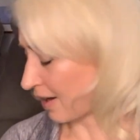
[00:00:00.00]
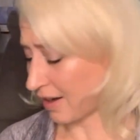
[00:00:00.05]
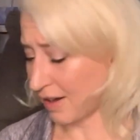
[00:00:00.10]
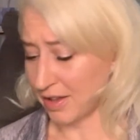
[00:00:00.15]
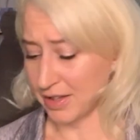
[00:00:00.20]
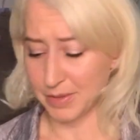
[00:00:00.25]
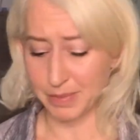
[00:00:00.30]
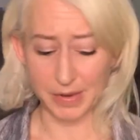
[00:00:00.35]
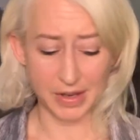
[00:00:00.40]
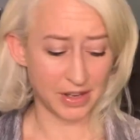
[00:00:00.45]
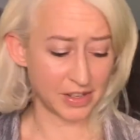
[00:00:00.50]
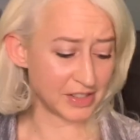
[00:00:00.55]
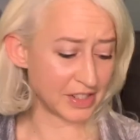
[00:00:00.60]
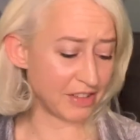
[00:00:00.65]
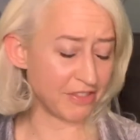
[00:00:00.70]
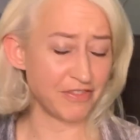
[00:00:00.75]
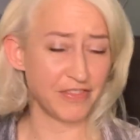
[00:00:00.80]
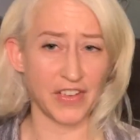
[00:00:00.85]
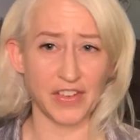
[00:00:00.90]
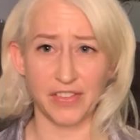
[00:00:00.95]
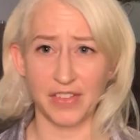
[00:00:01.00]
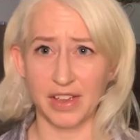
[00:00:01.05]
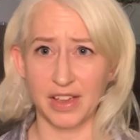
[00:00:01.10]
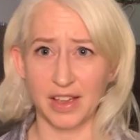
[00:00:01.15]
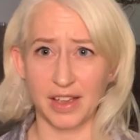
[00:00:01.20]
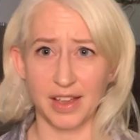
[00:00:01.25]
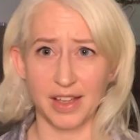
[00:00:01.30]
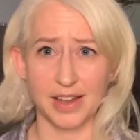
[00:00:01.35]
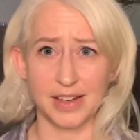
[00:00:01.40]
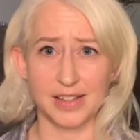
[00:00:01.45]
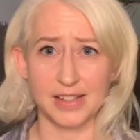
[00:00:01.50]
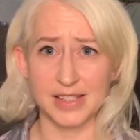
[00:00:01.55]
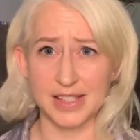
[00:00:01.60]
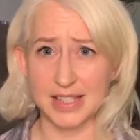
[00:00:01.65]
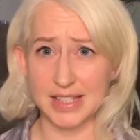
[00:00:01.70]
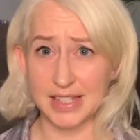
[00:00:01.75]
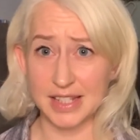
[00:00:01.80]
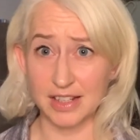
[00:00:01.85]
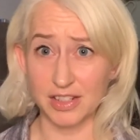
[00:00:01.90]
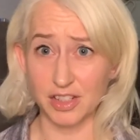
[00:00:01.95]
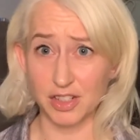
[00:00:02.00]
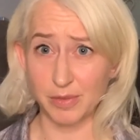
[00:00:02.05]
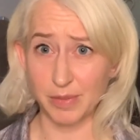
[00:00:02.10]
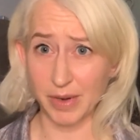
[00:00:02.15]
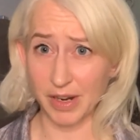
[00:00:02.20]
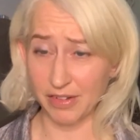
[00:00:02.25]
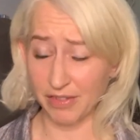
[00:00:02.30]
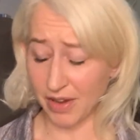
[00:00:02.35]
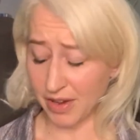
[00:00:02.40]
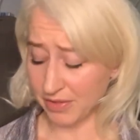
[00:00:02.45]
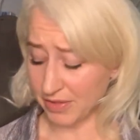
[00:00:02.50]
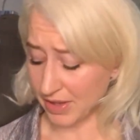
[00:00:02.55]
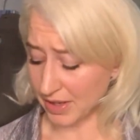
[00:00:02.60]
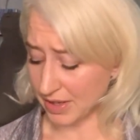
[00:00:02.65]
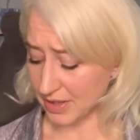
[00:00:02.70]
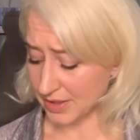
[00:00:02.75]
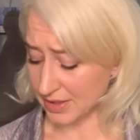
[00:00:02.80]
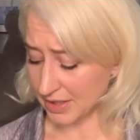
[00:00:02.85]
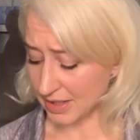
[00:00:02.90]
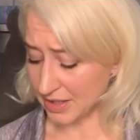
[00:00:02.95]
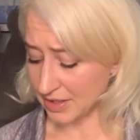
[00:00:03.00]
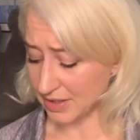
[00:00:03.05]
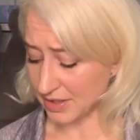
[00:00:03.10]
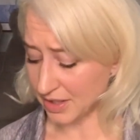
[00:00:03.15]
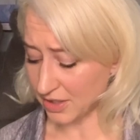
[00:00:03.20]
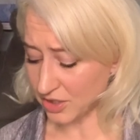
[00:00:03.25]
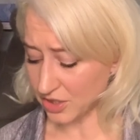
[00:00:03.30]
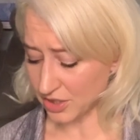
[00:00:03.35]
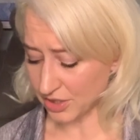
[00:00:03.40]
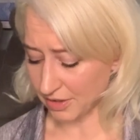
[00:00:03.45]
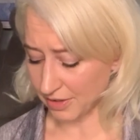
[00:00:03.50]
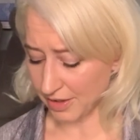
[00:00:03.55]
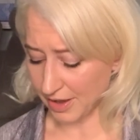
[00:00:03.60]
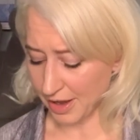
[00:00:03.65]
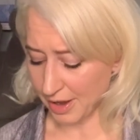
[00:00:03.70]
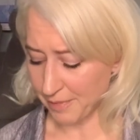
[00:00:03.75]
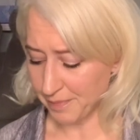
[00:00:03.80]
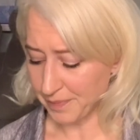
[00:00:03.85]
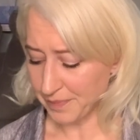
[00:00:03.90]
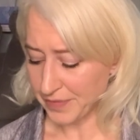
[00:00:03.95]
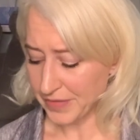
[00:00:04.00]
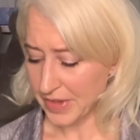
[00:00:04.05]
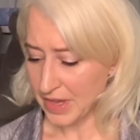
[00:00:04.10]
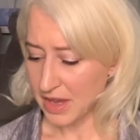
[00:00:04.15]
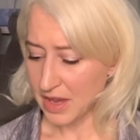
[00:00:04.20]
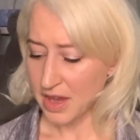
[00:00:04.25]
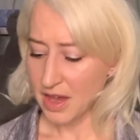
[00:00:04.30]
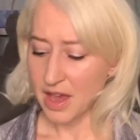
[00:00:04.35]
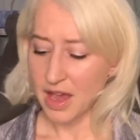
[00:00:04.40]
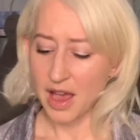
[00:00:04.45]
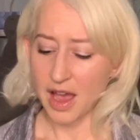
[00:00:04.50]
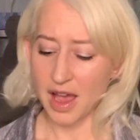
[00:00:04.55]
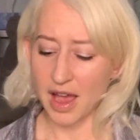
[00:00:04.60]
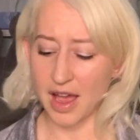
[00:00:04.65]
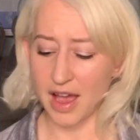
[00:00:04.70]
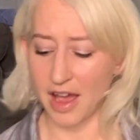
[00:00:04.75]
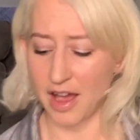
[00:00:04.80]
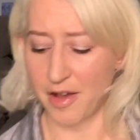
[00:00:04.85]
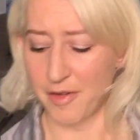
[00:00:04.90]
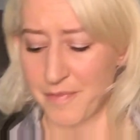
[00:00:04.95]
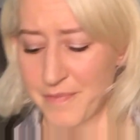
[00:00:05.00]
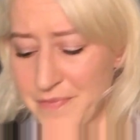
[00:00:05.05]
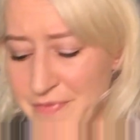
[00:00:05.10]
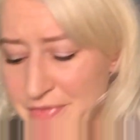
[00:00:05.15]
it's because I felt like I hadn't stitched, but I've obviously stitched a lot. Um,